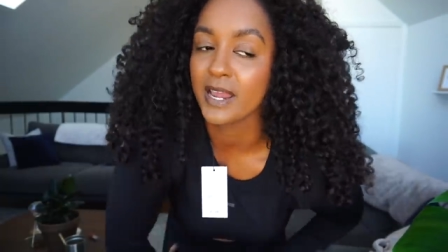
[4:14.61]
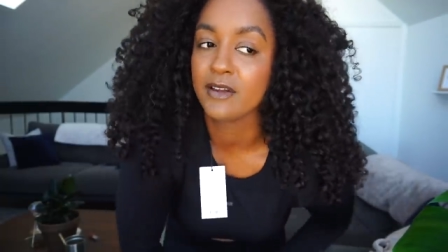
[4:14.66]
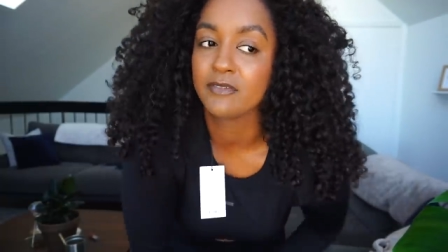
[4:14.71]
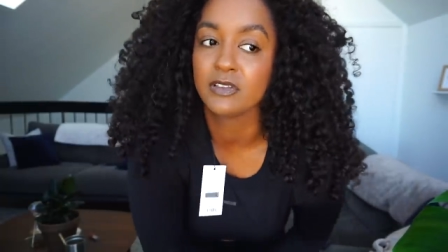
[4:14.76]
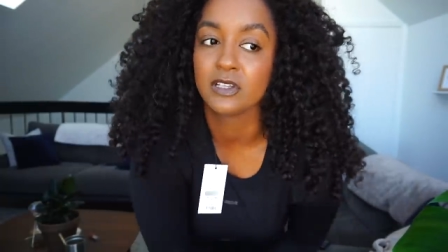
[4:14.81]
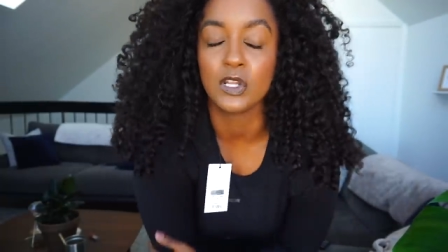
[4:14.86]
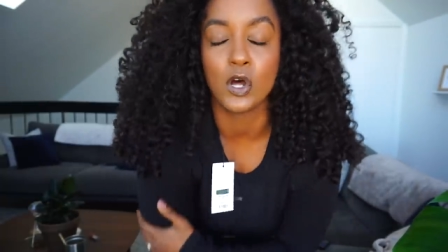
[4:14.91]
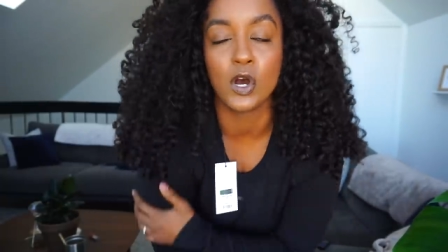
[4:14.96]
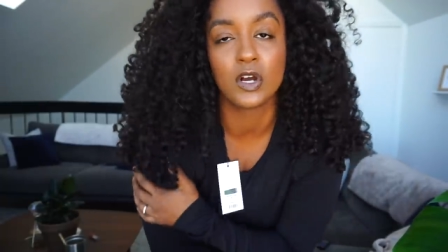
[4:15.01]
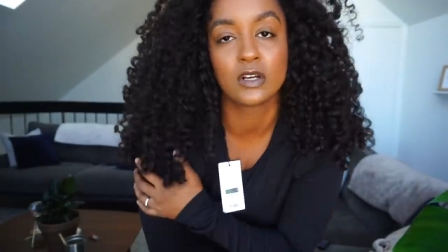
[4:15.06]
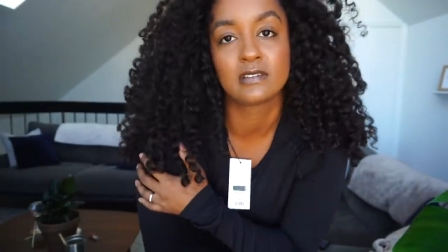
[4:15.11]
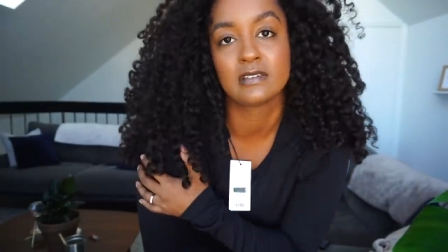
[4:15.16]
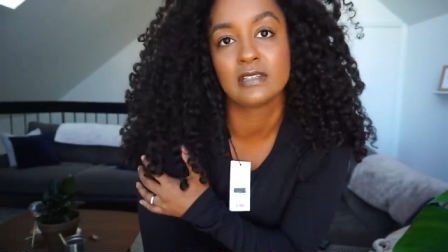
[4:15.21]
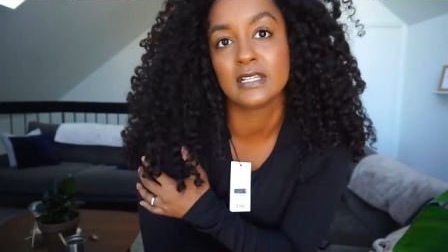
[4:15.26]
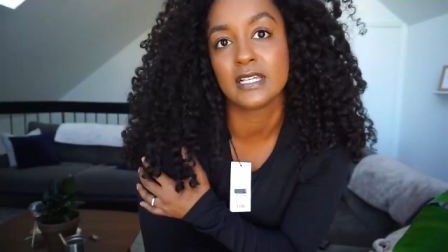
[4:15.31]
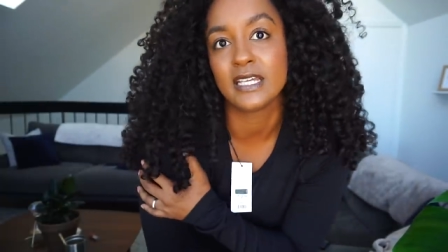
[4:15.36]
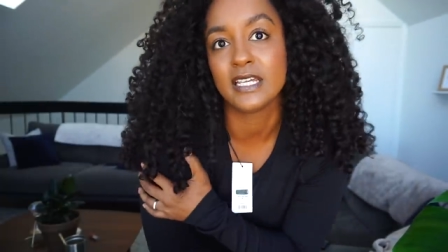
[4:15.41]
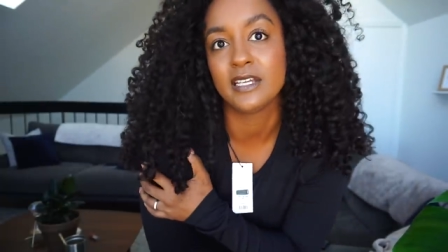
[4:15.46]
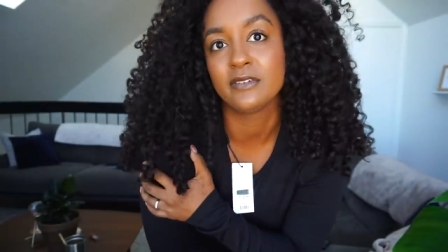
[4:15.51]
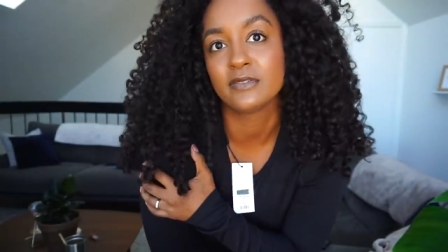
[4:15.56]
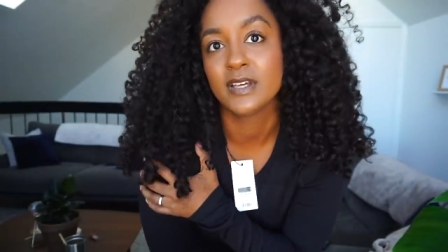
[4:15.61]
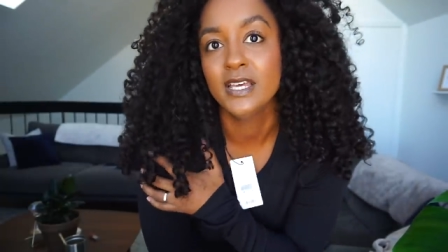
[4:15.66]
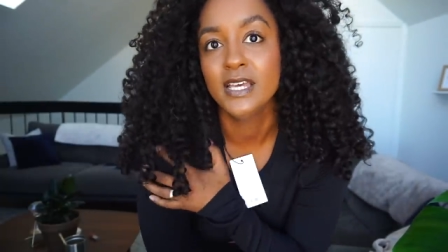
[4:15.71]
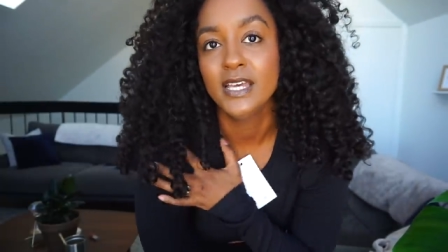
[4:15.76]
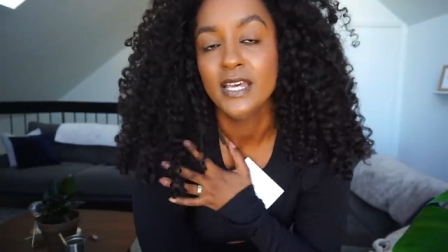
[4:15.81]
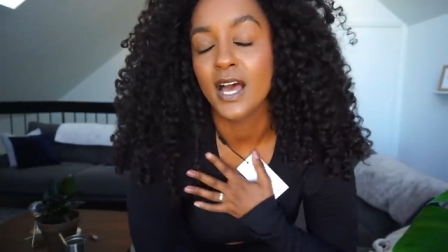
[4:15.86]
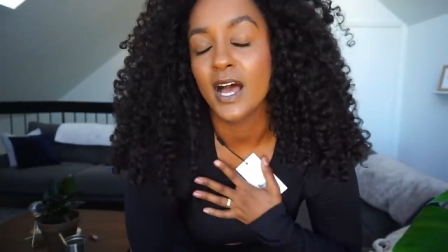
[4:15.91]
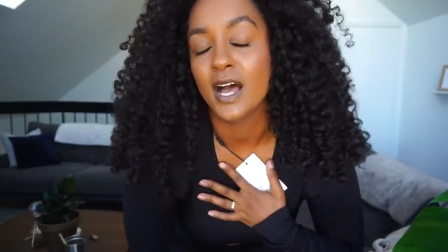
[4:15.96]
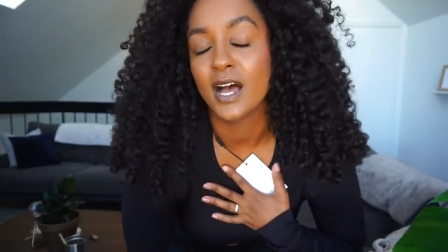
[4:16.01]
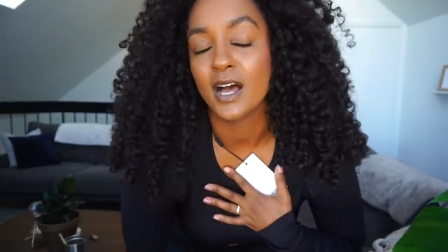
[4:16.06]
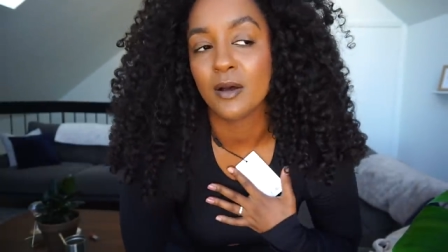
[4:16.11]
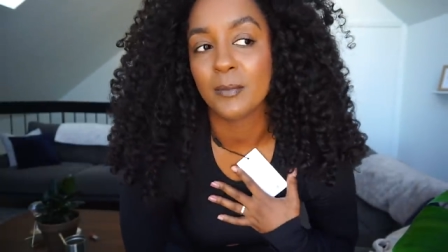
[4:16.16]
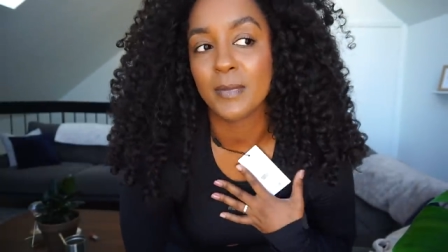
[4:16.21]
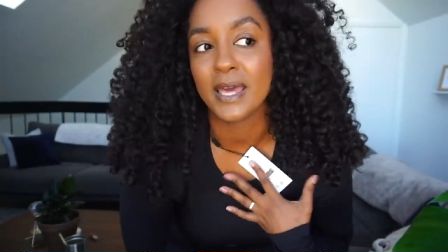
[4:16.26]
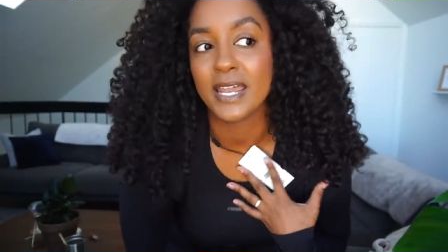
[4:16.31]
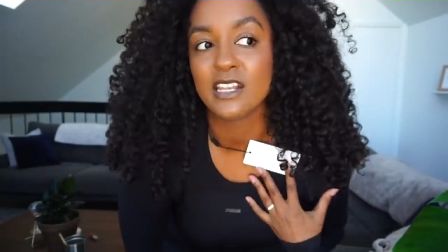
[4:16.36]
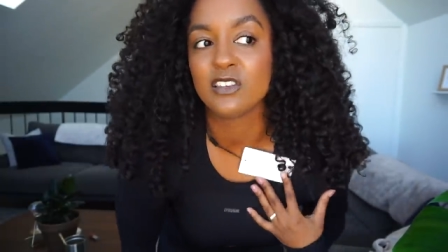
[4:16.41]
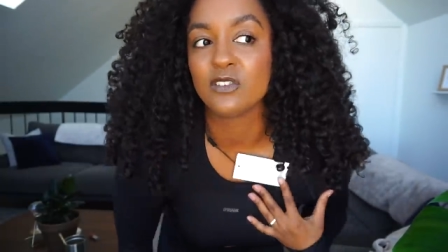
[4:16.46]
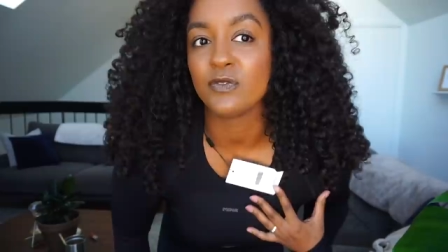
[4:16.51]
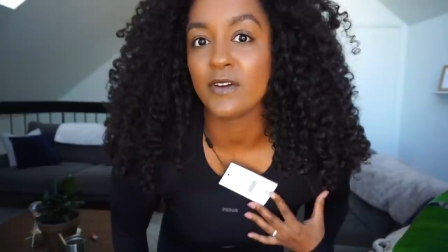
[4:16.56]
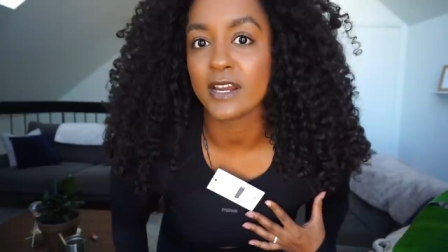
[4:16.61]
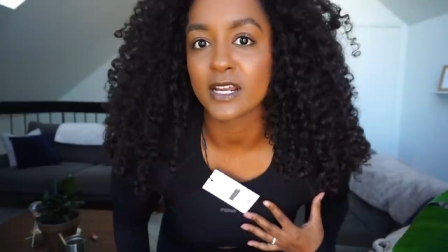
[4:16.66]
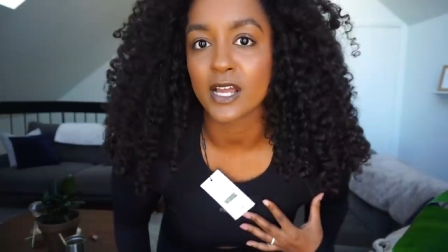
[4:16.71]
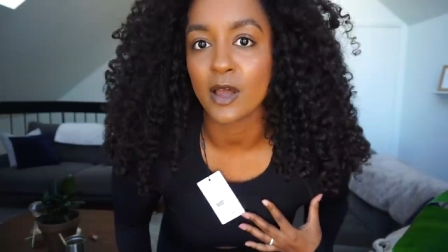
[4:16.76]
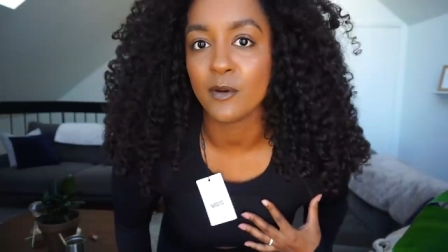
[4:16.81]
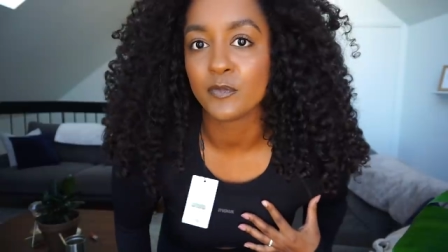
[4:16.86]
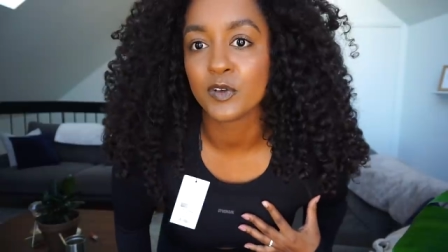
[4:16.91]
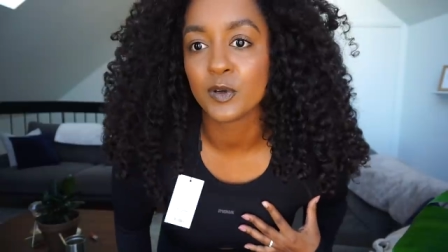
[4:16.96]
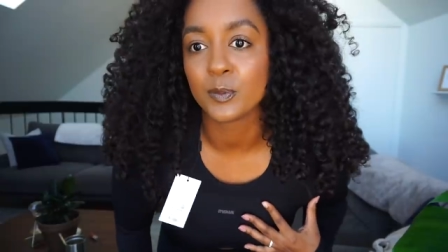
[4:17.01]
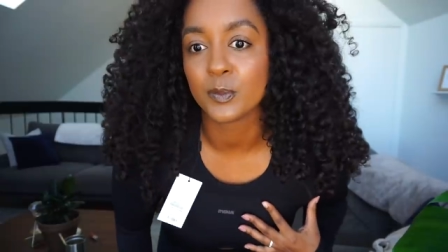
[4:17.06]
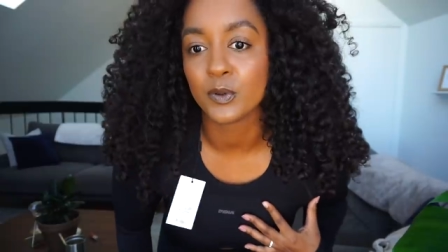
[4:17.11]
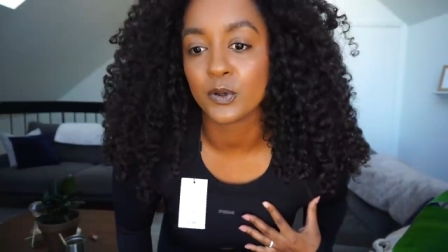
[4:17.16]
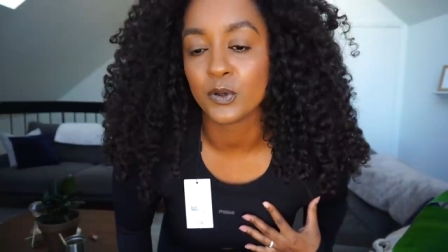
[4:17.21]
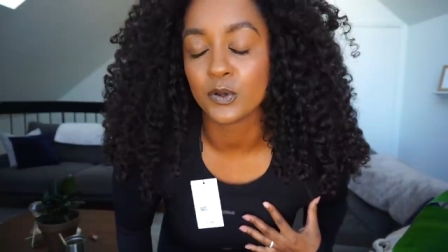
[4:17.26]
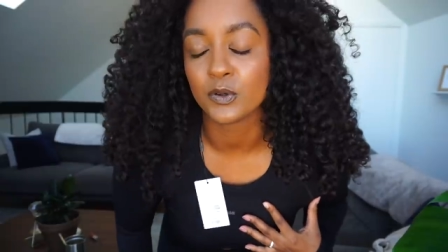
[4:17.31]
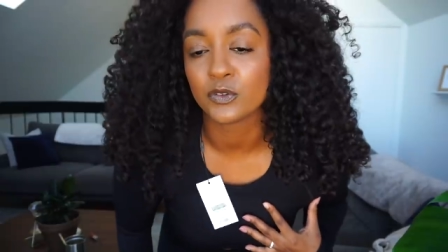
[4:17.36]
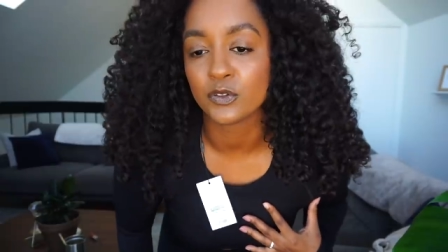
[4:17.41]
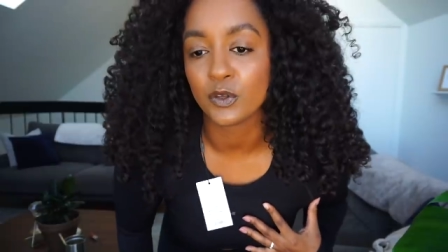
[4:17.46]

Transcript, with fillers: I have the long sleeve um, and it's very comfortable.